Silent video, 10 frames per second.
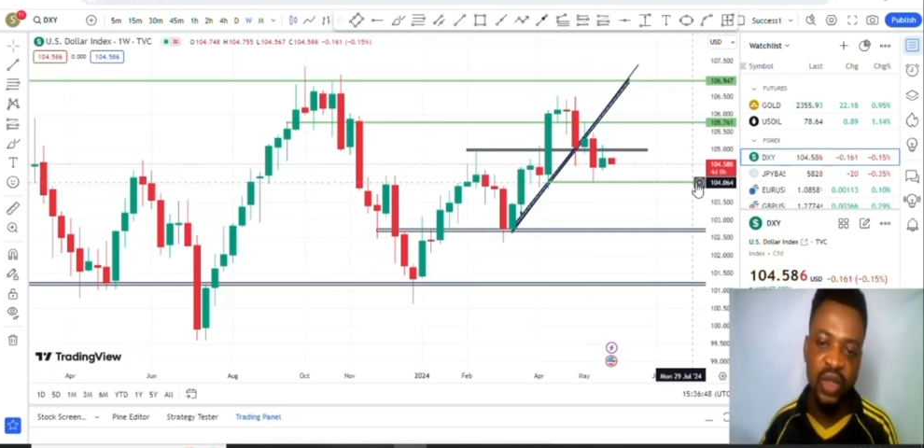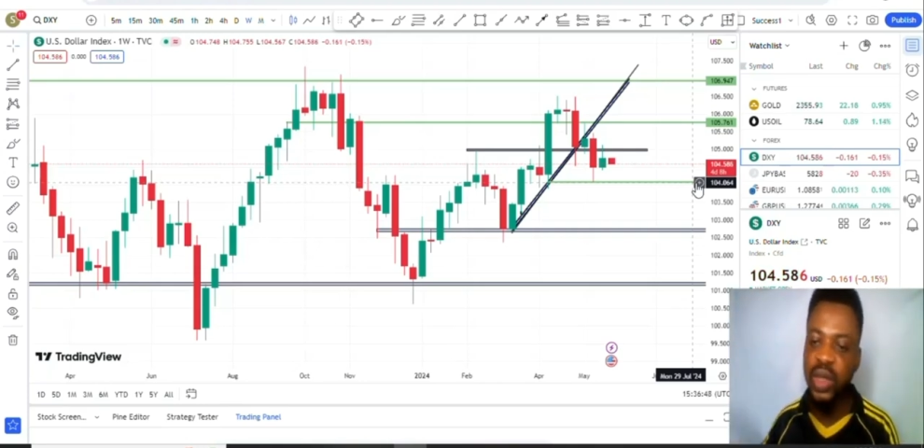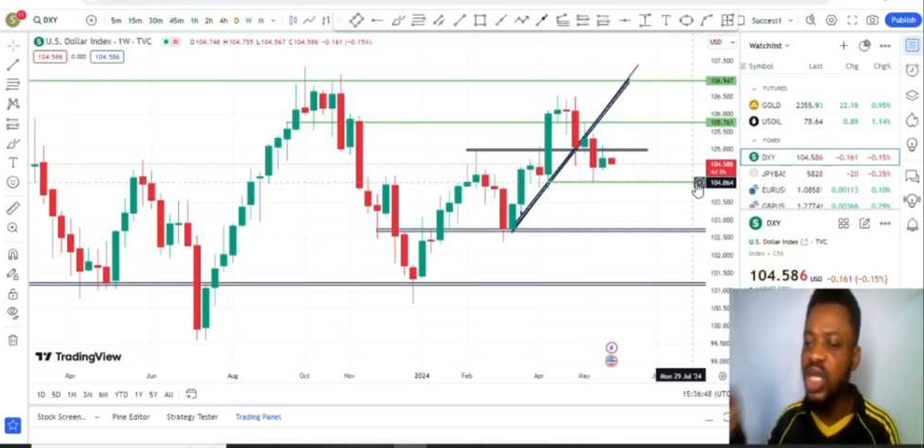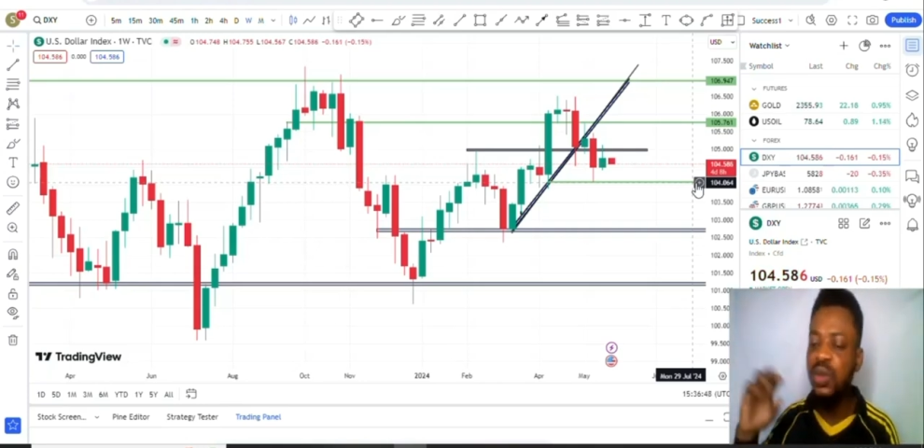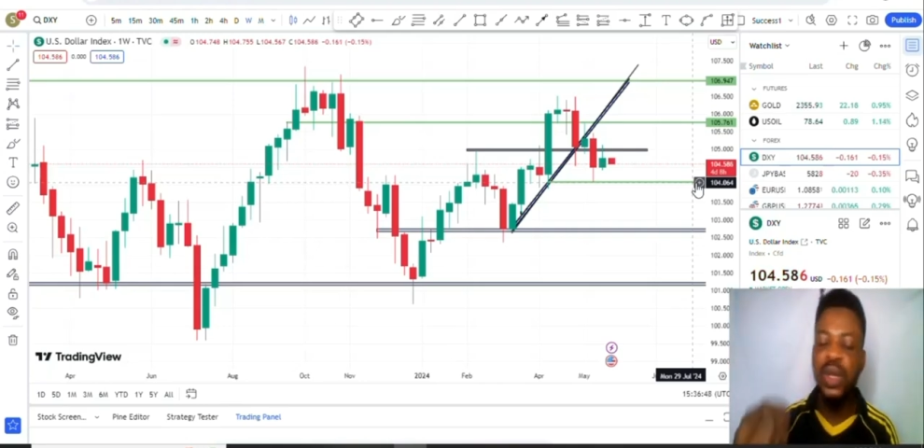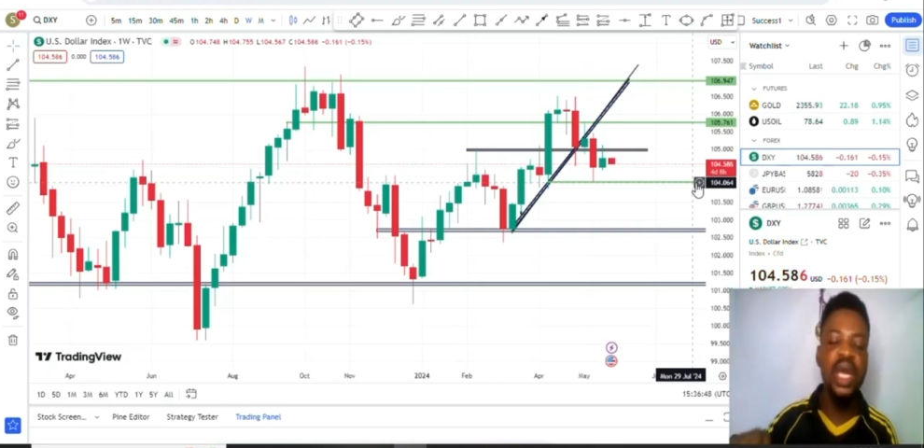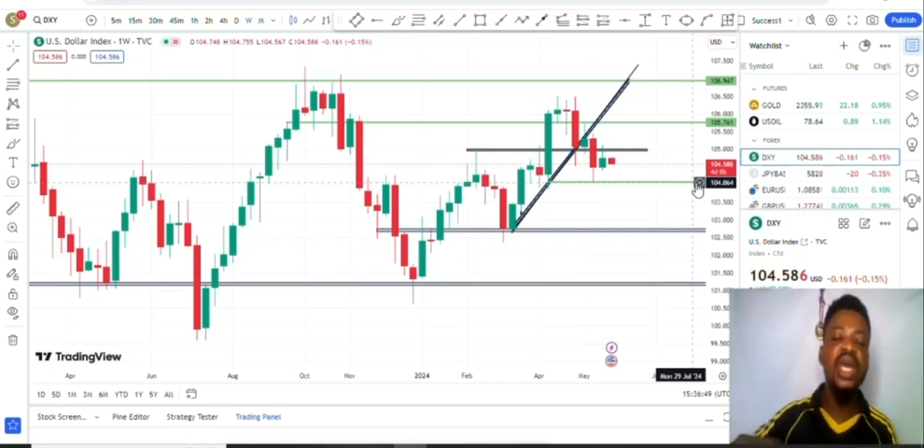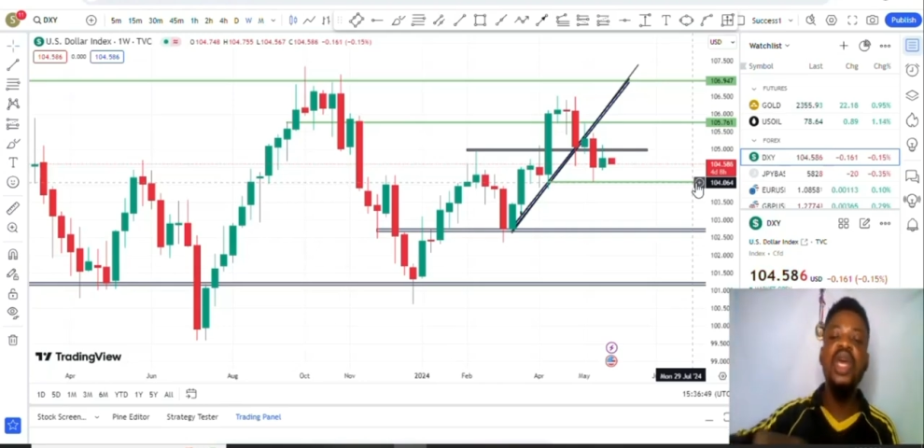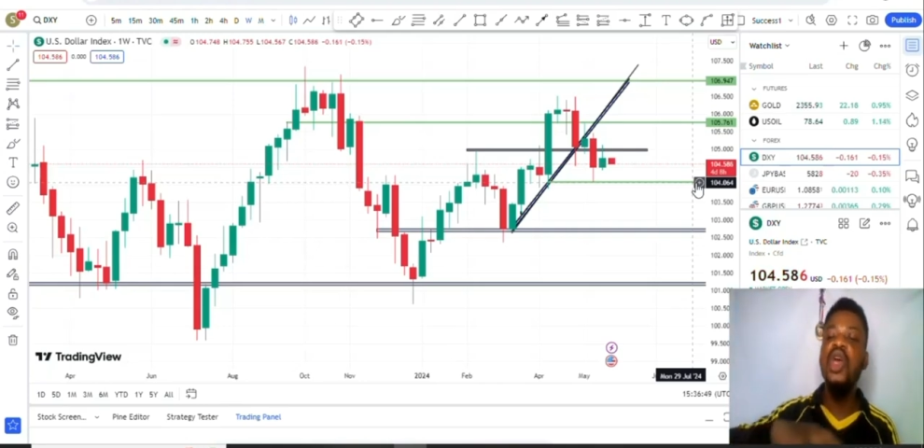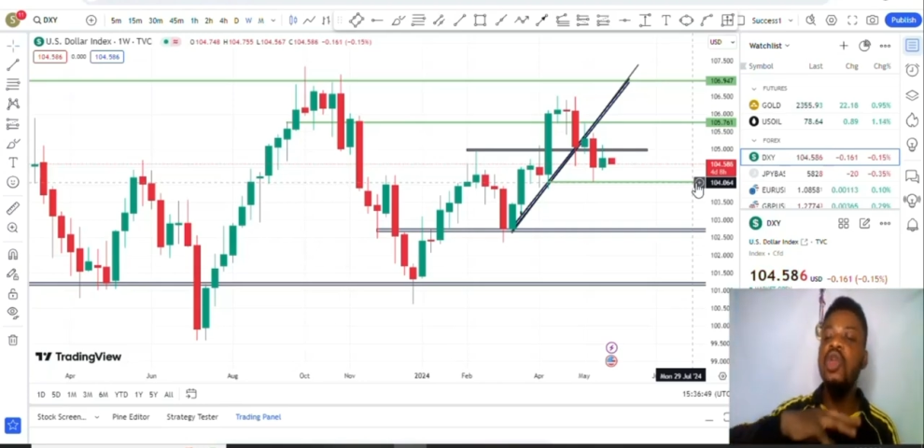So this way,
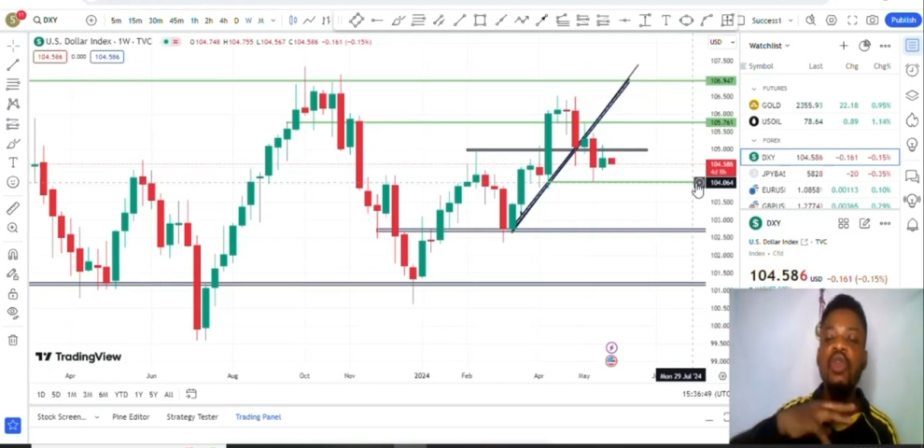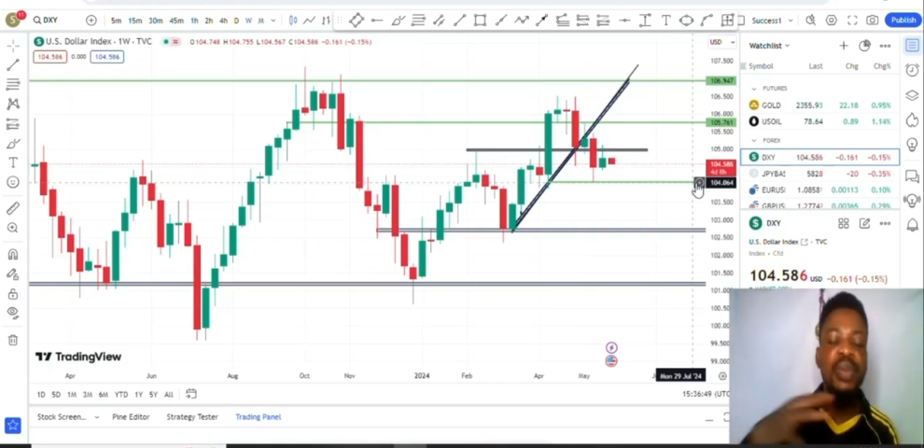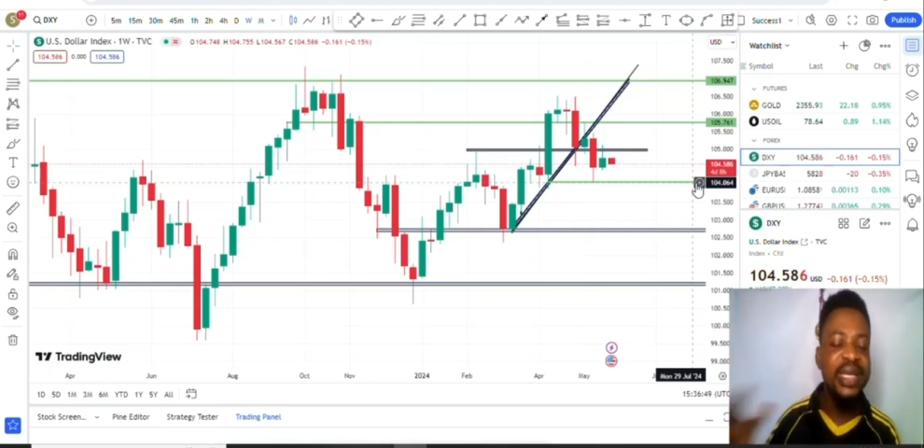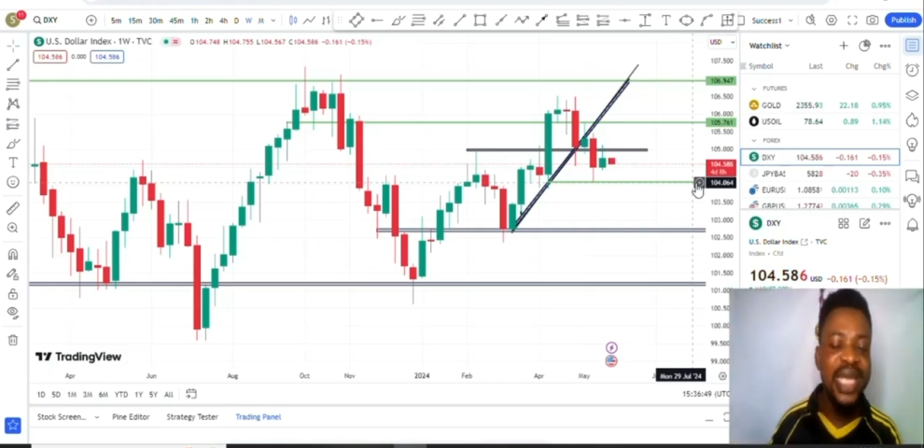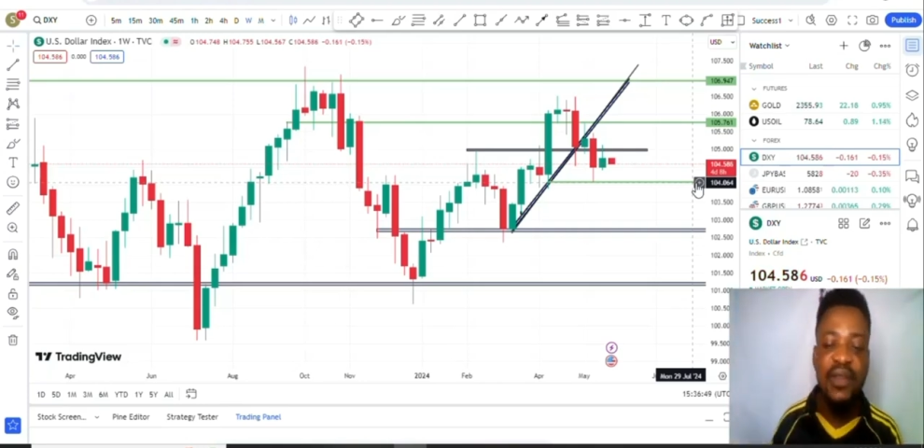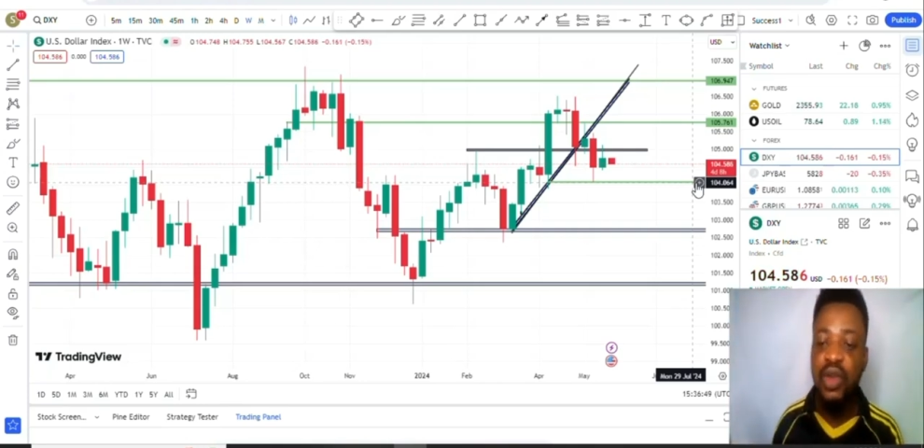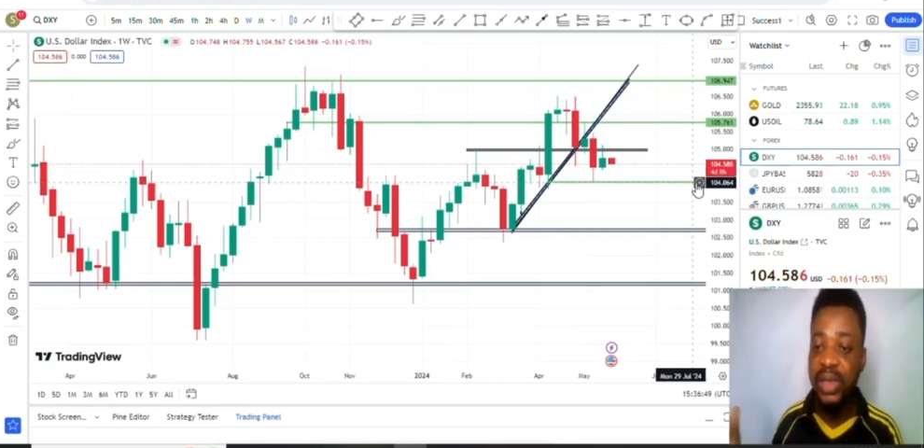you'll be saving